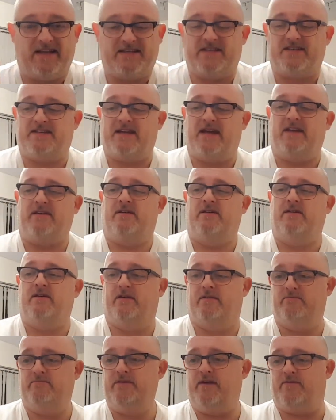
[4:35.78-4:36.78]
As I say,
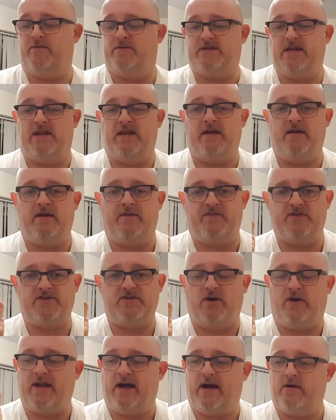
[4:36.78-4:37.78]
if I
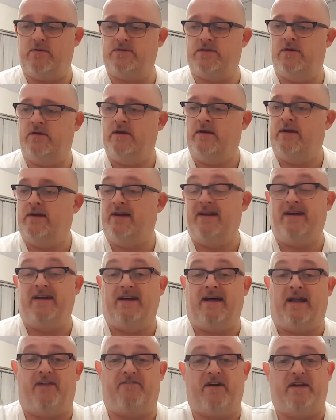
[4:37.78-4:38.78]
saw it out
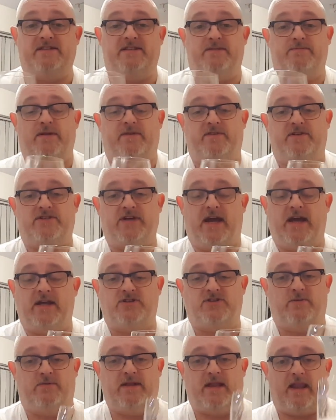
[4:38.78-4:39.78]
and I fancied a bit of a
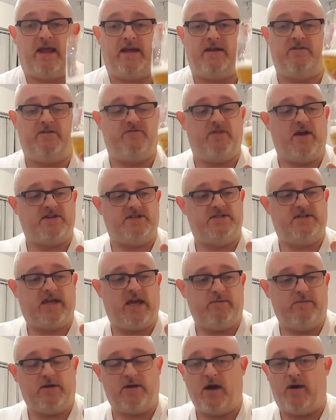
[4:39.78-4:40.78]
change, something light and refreshing to
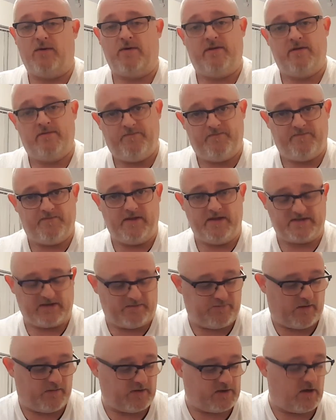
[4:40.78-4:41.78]
keep me going,
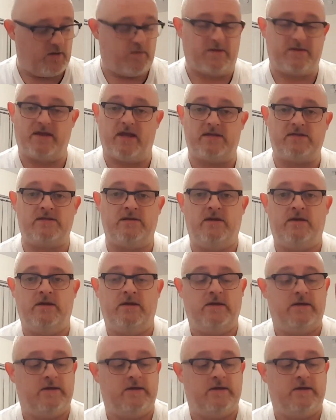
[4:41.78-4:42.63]
I'll probably go with this.